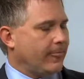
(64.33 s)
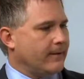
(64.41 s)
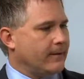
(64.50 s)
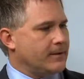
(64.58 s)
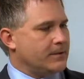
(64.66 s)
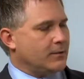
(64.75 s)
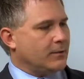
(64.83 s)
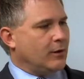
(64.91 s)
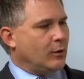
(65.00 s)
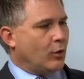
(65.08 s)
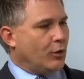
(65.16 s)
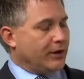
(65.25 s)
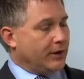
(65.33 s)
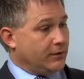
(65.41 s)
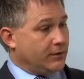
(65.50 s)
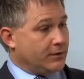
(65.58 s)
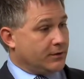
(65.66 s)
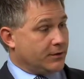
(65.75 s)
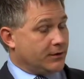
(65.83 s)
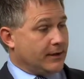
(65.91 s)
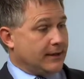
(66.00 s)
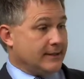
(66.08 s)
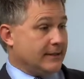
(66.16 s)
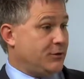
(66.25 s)
Okay, so it won't include certain
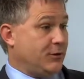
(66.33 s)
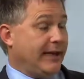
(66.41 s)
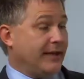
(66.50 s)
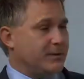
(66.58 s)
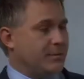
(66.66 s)
things that you can't